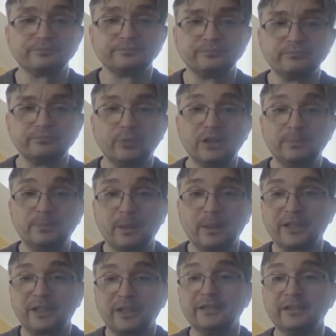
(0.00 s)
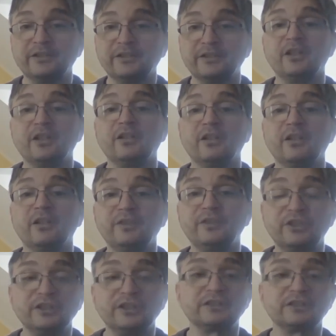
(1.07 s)
polypeptide which
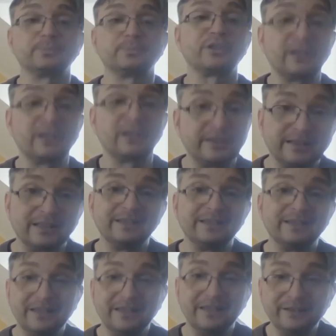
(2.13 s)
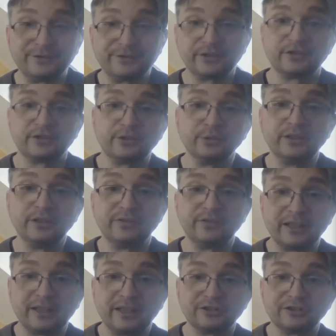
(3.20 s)
is proteolytically cleaved to give
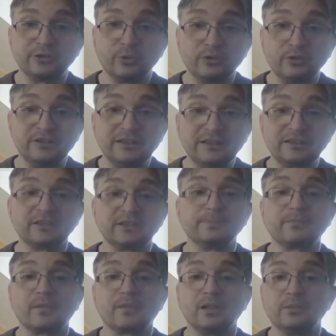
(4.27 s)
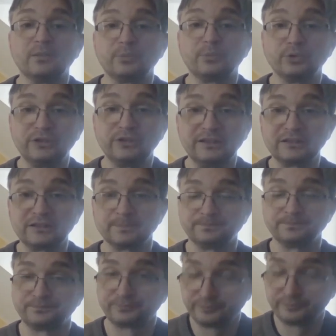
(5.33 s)
rise to all these proteins
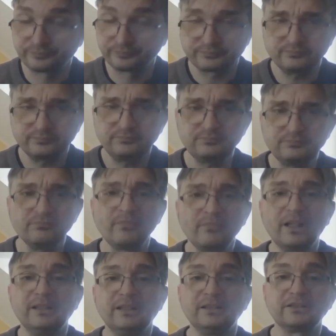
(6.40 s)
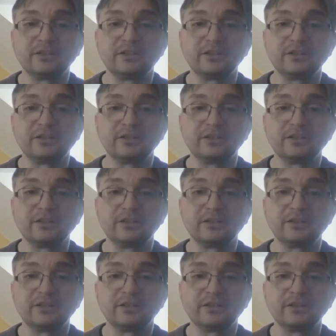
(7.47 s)
is